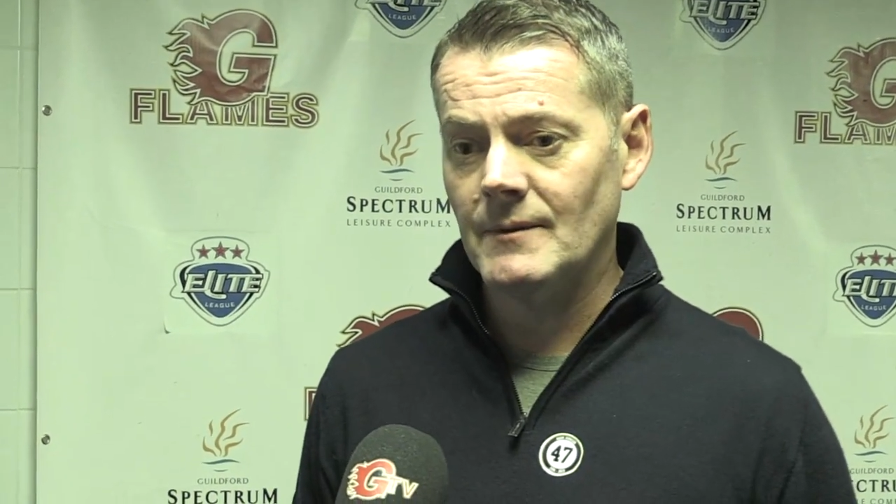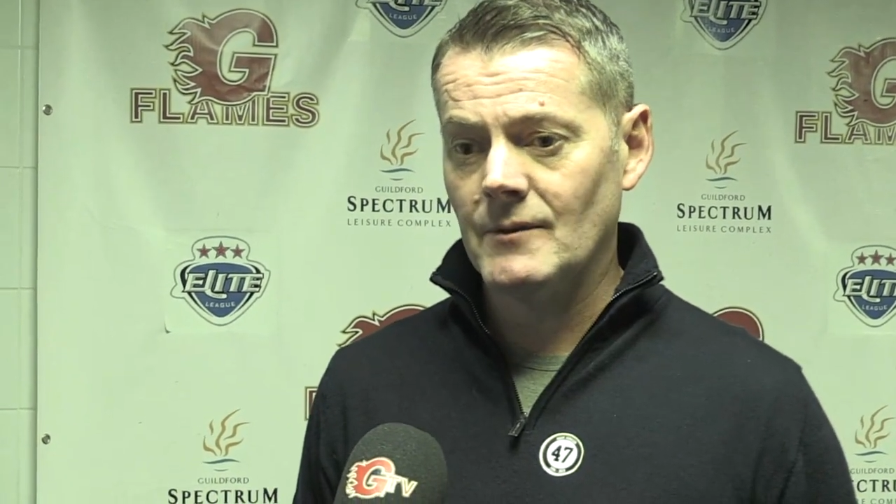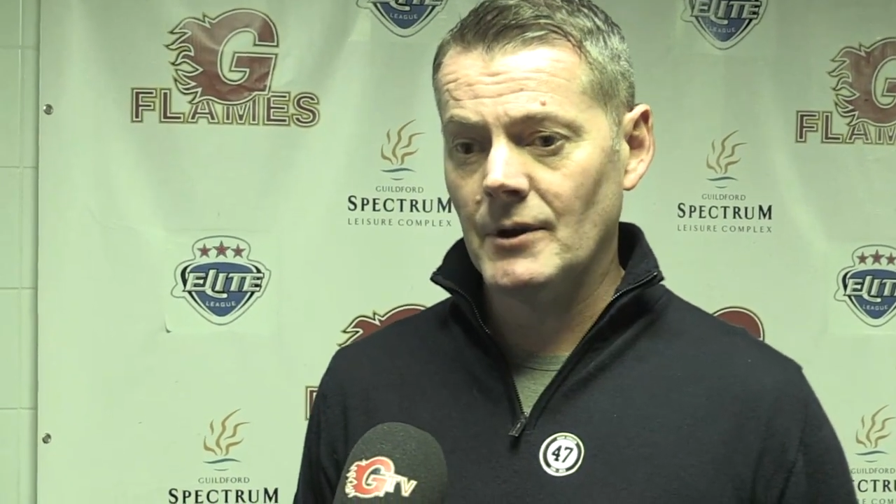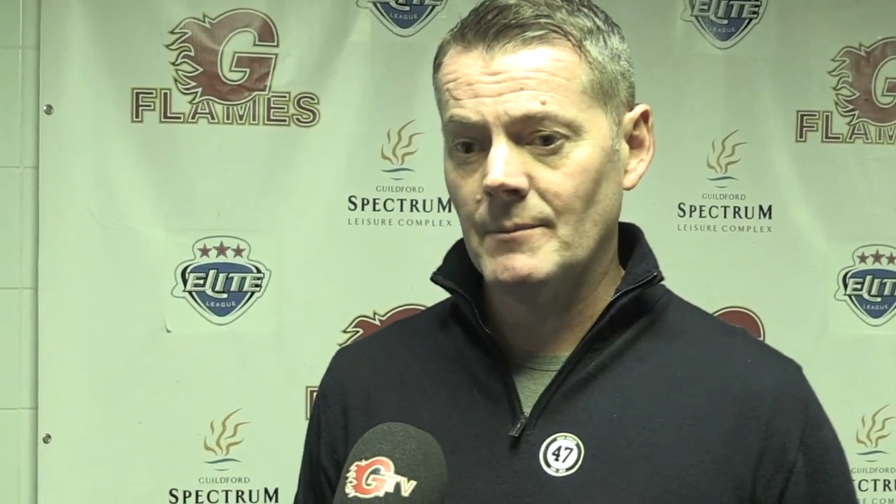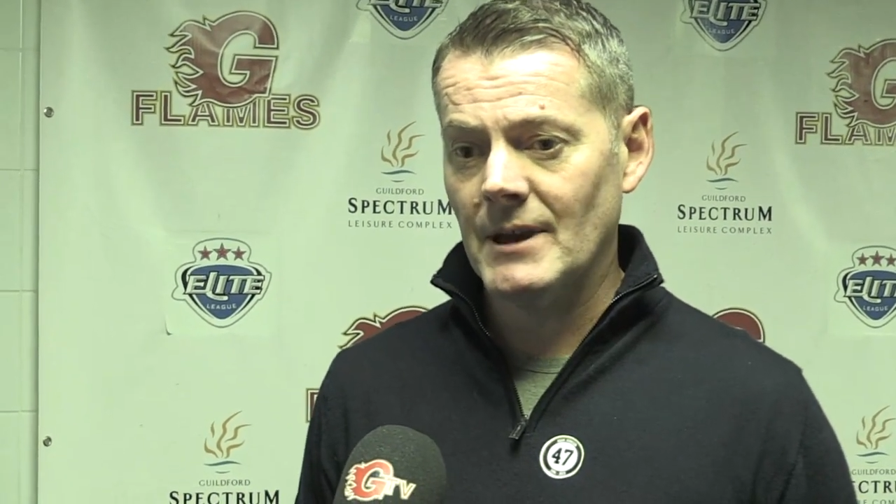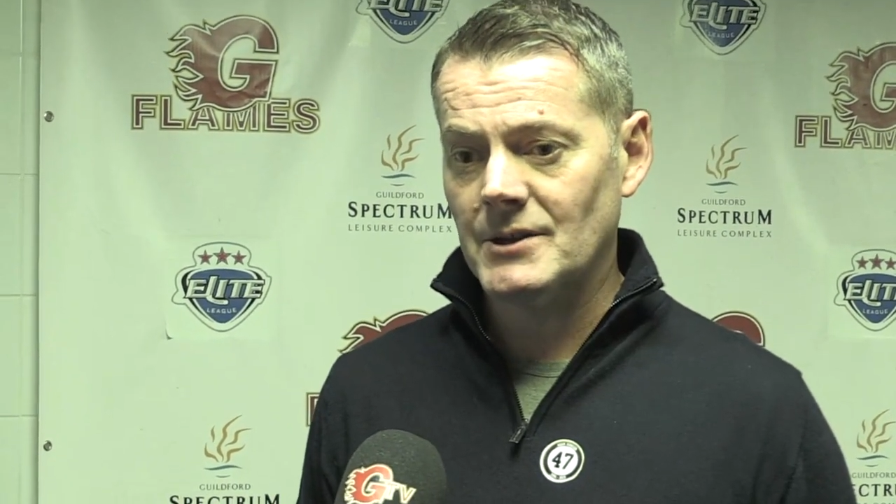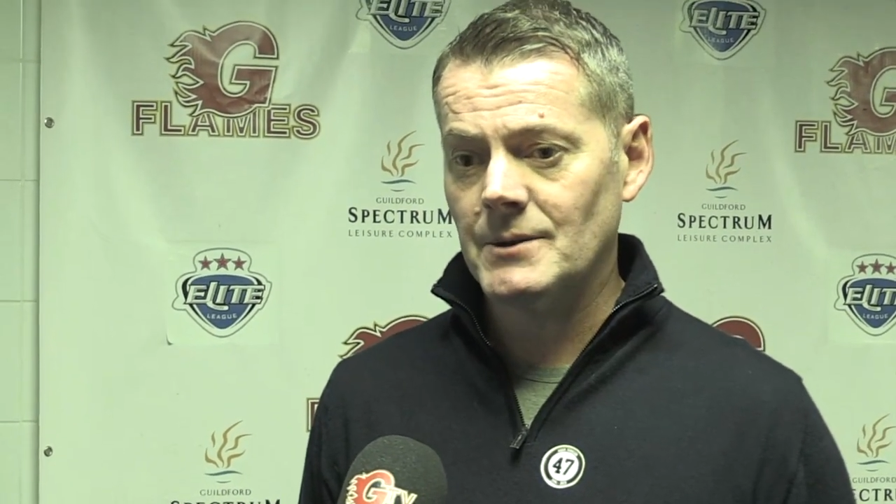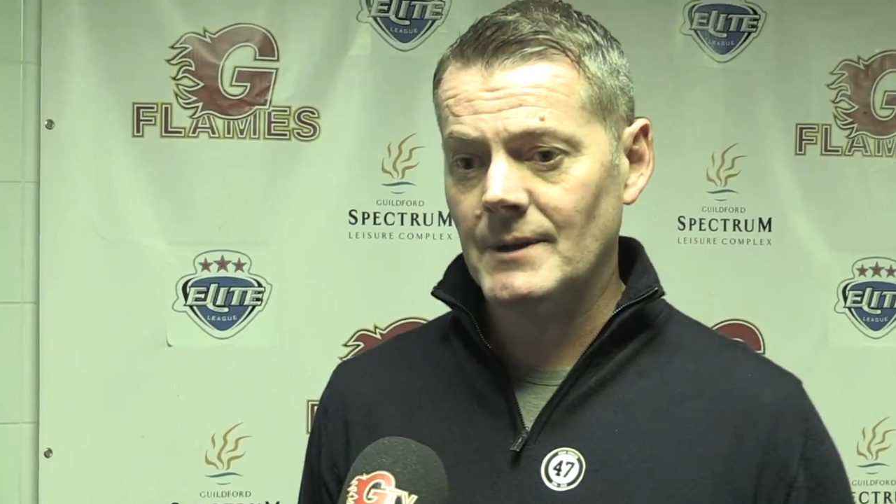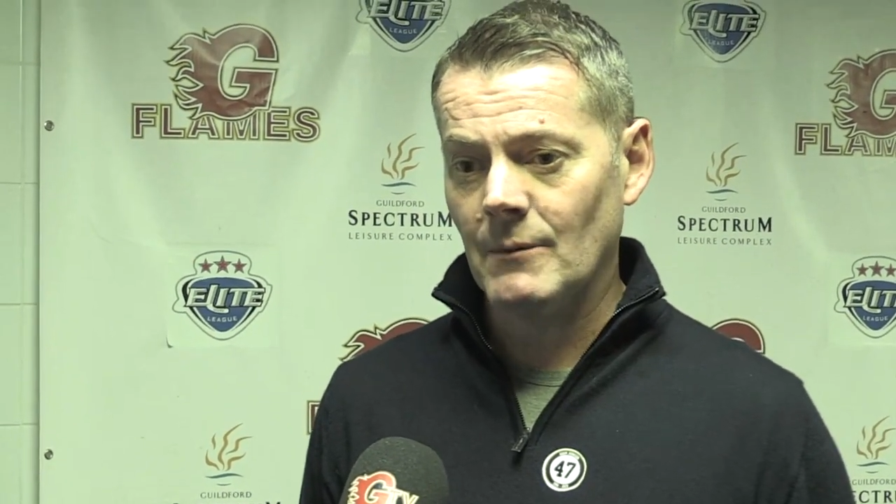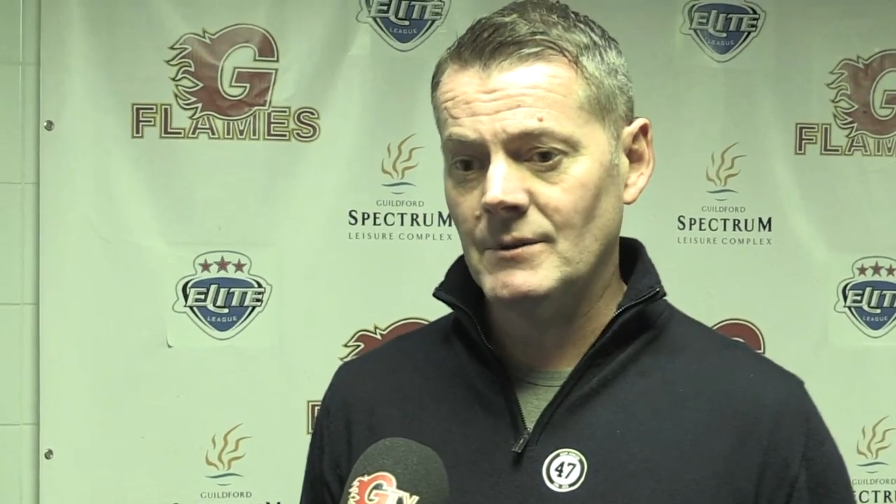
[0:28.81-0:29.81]
we've got to make
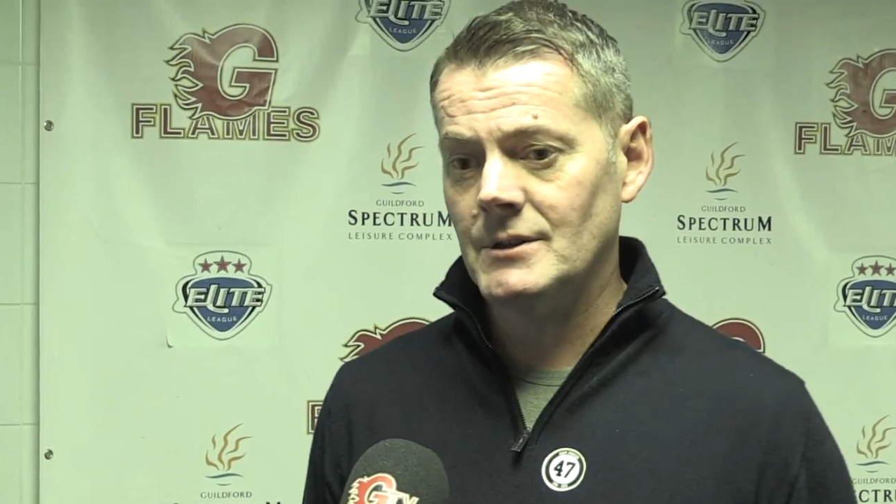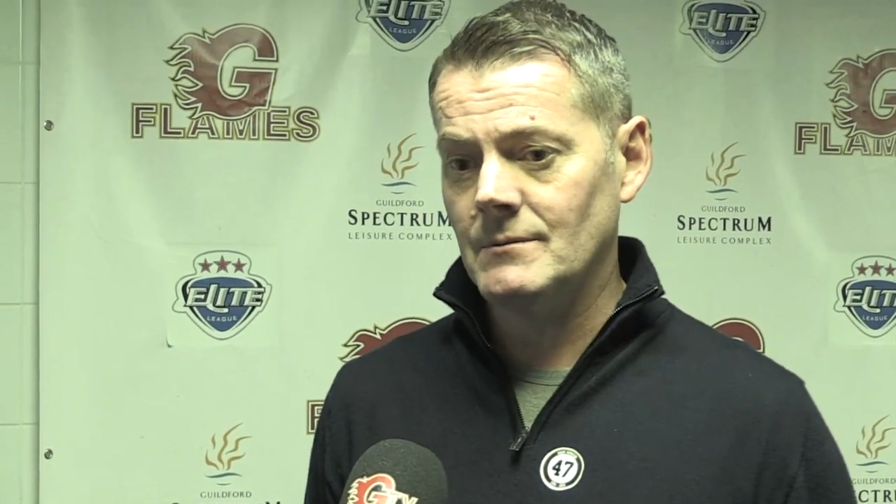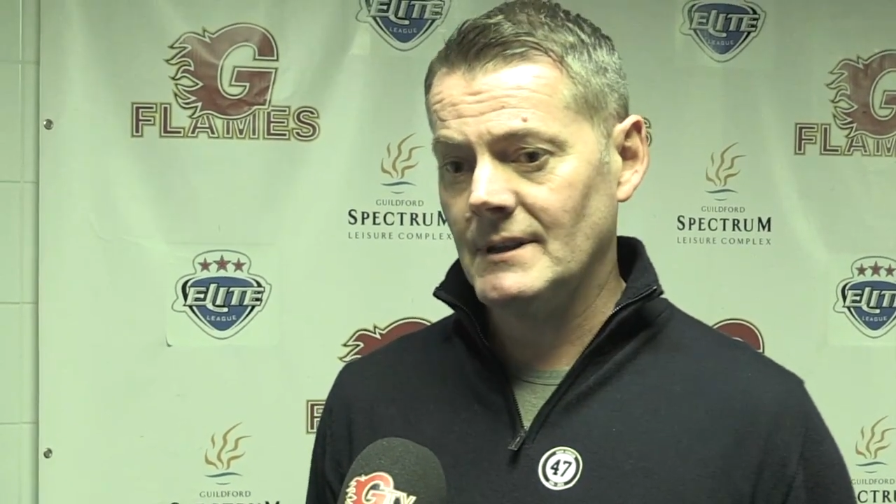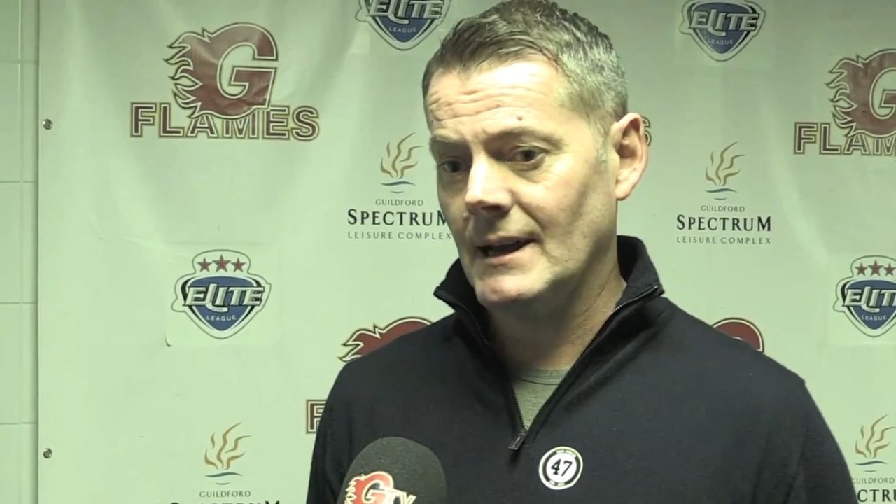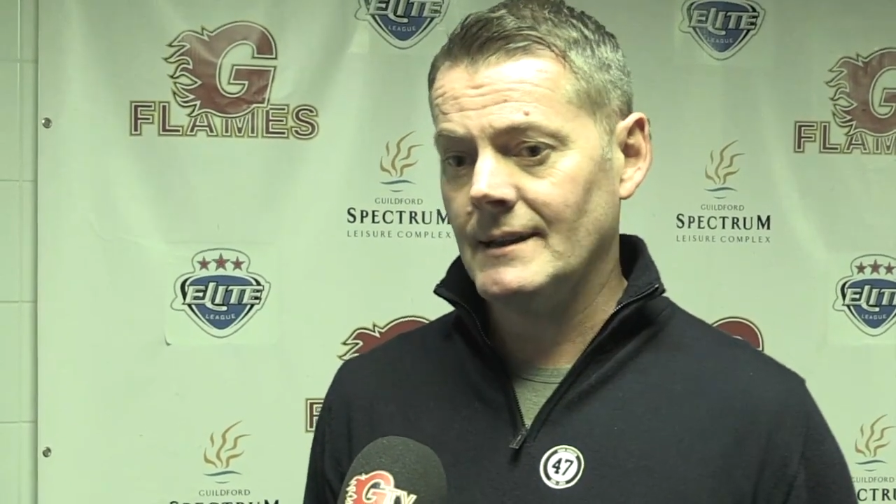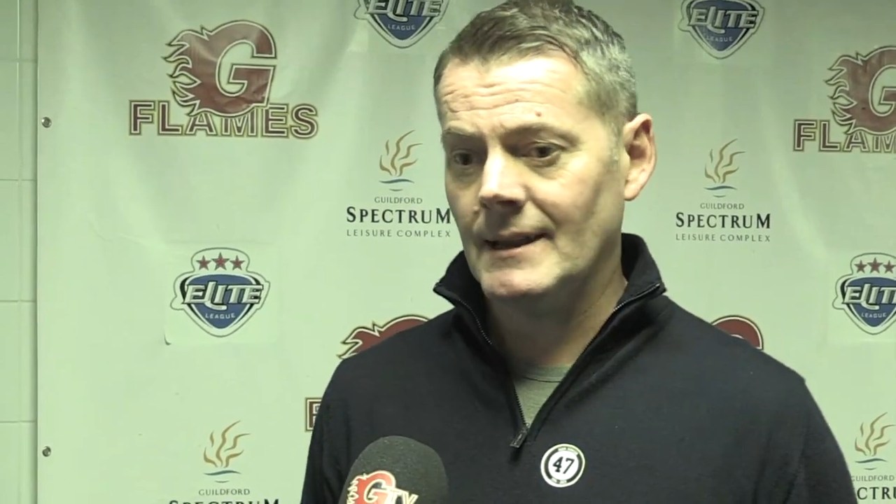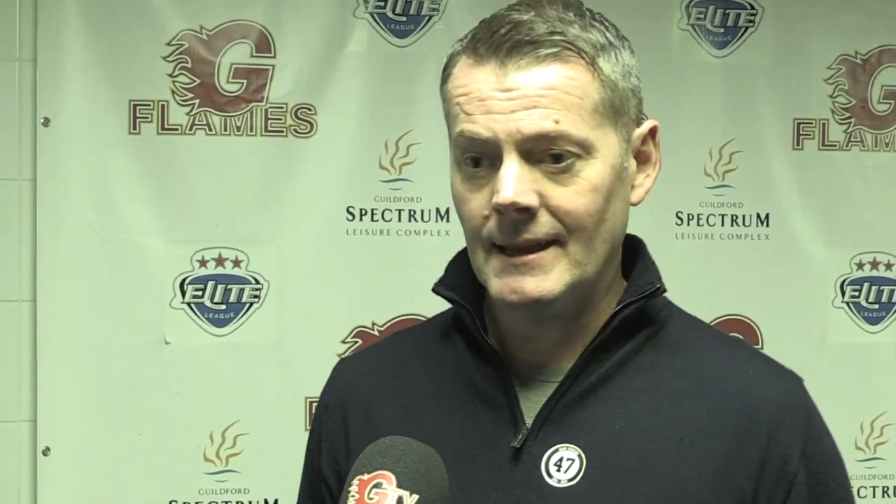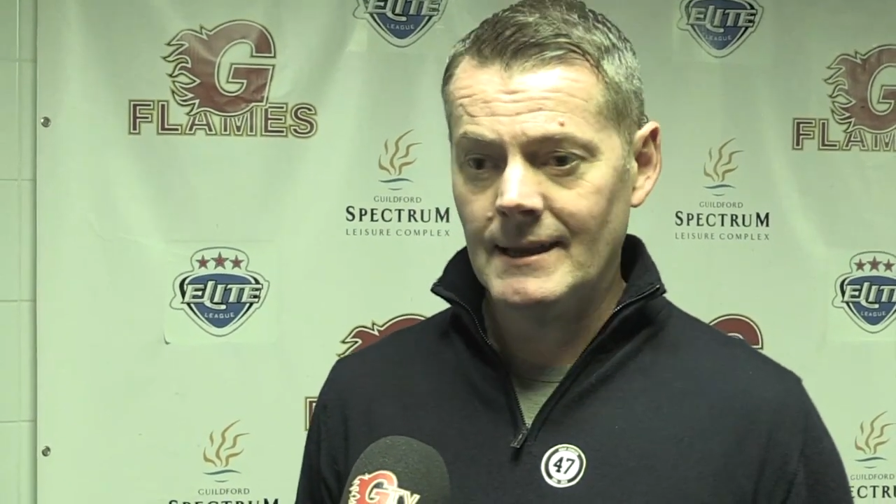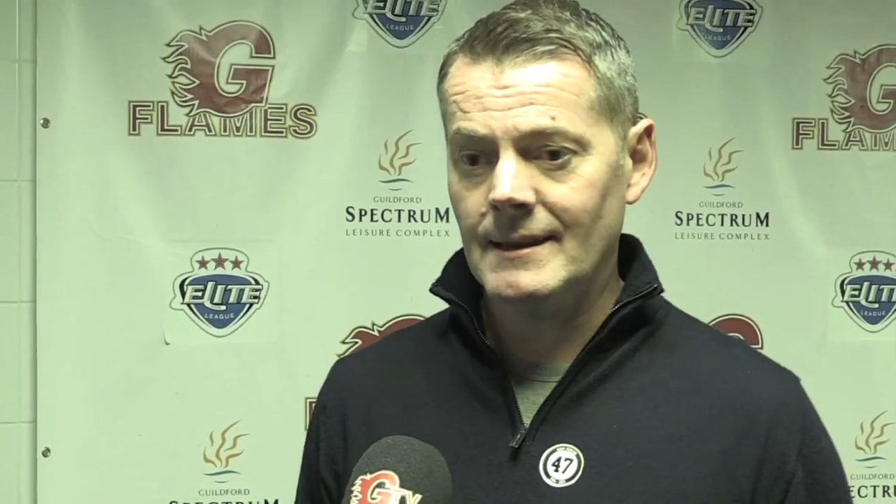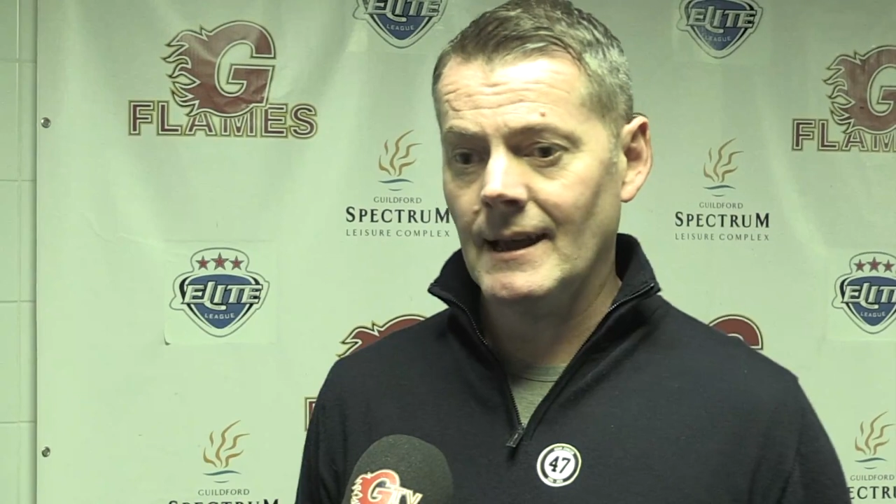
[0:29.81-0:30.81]
sure that we're doing that night in,